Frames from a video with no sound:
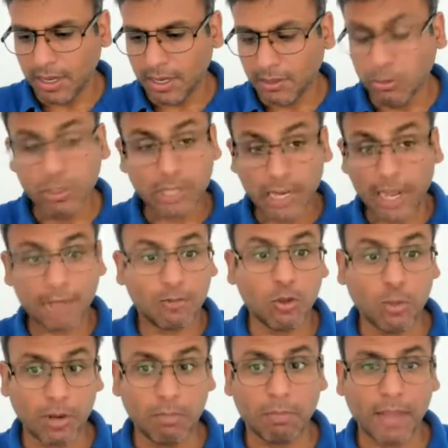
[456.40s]
whose life
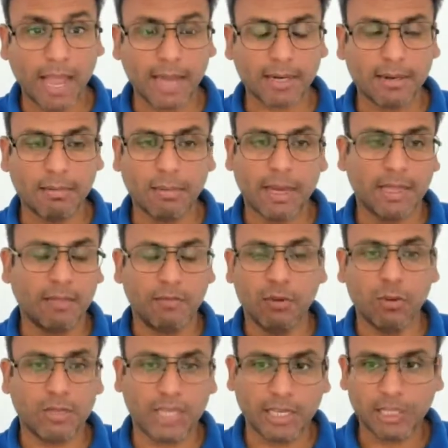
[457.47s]
you would impact by the
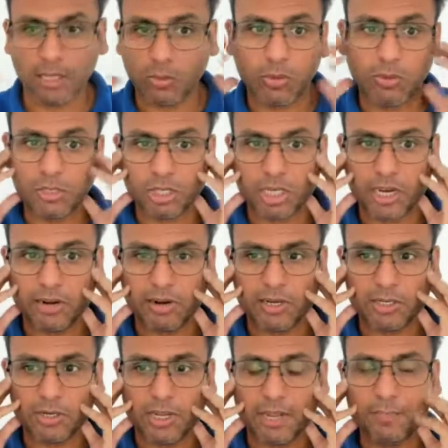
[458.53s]
few things, we will share here
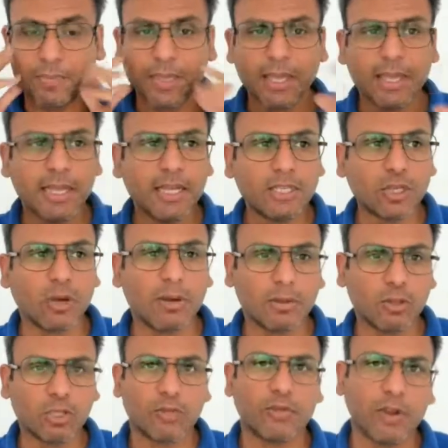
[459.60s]
today. So
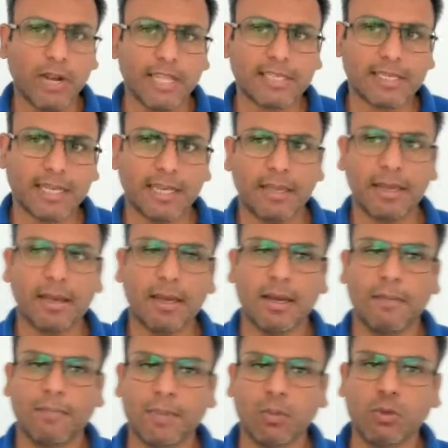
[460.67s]
those of you listening,
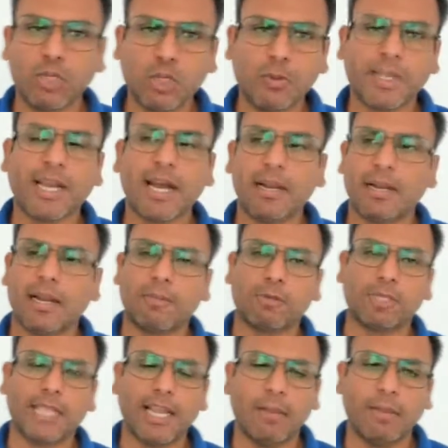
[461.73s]
would you be kind enough
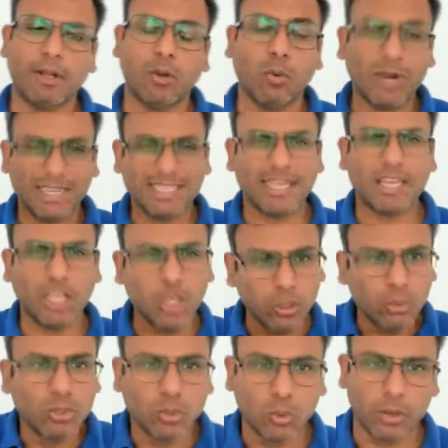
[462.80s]
to tell me, what is that
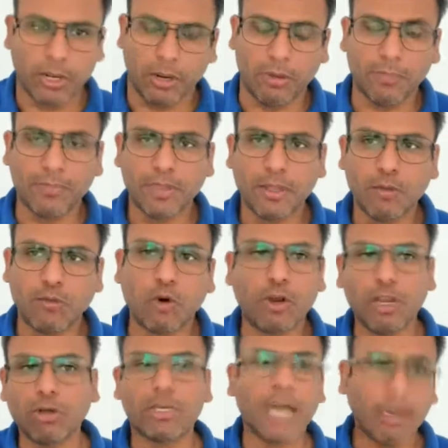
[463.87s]
you do, for
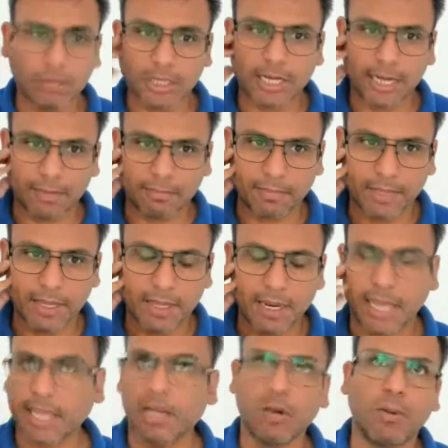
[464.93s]
your downtime?
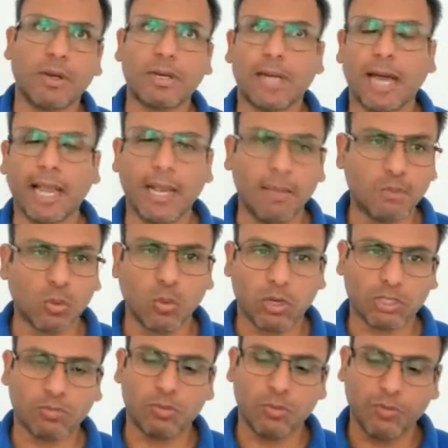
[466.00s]
Like, what? I love to
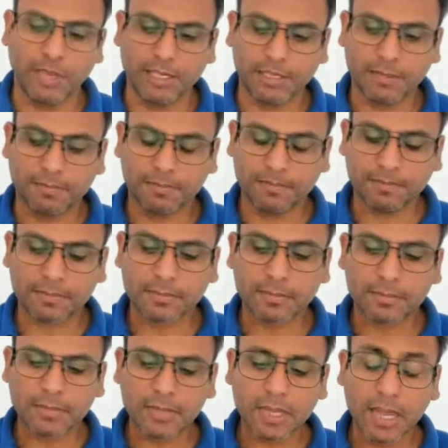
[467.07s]
watch movies.
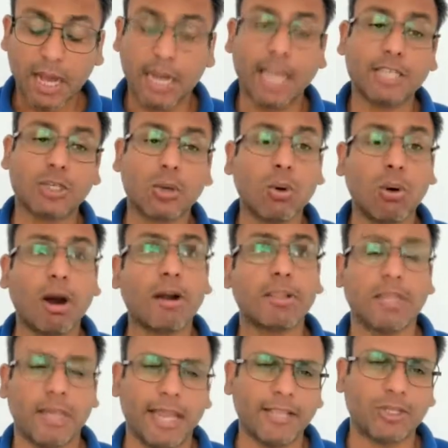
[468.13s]
I like to go out in
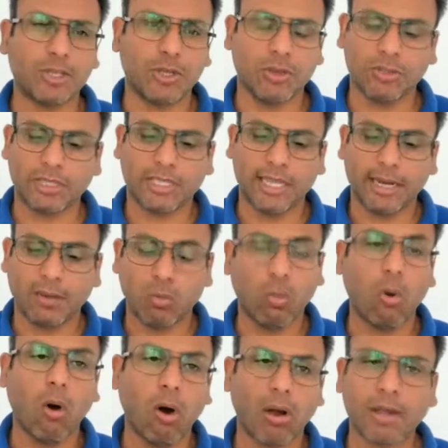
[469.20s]
the nature, sit,
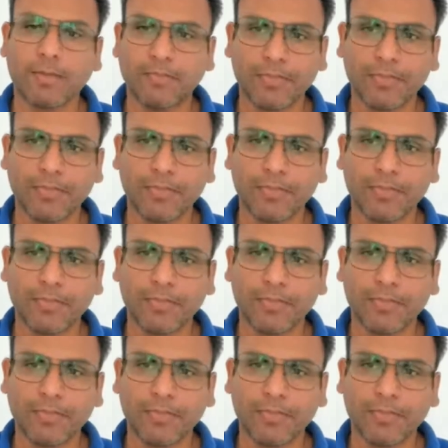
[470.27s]
walk,